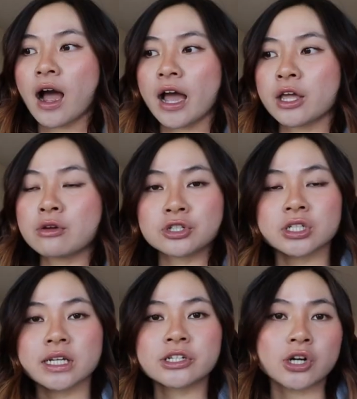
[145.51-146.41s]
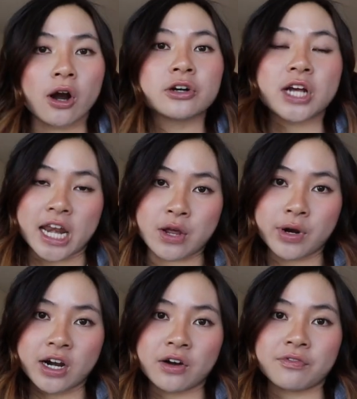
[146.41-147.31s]
I usually charge
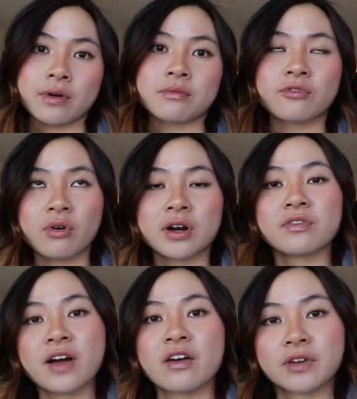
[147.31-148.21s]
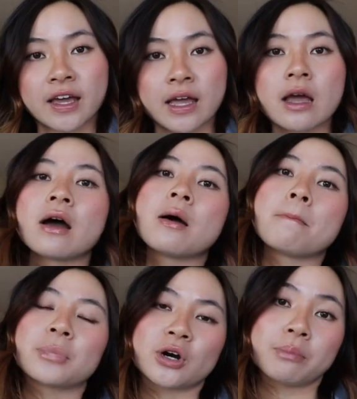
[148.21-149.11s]
anywhere from 4 to 5K
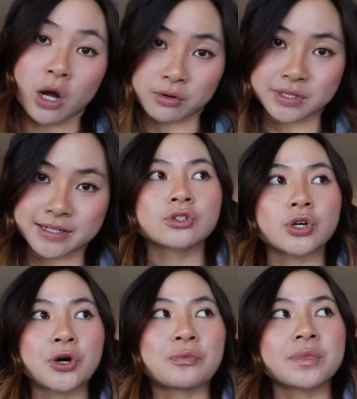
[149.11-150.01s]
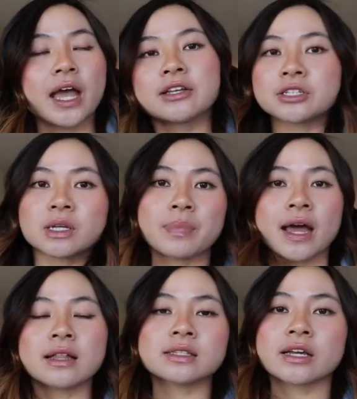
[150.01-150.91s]
per post. So it just
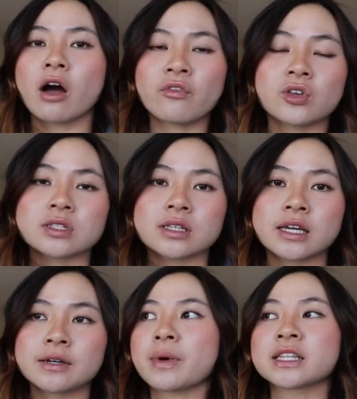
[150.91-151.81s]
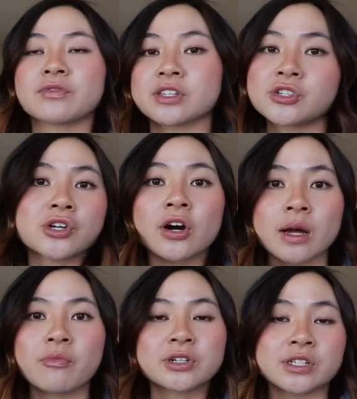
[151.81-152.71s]
depends. It obviously depends if it's a
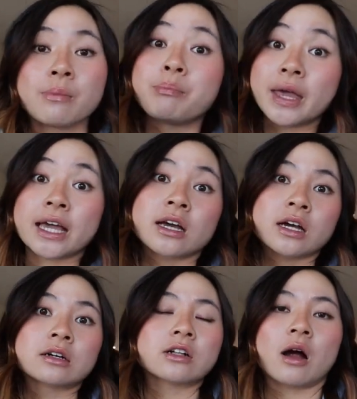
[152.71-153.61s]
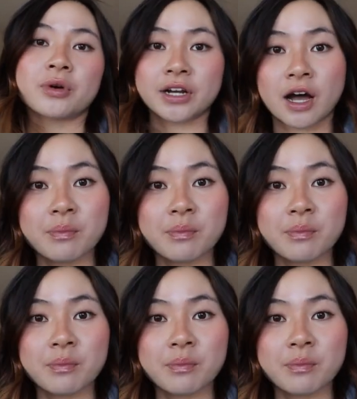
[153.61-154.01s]
startup versus a big conglomerate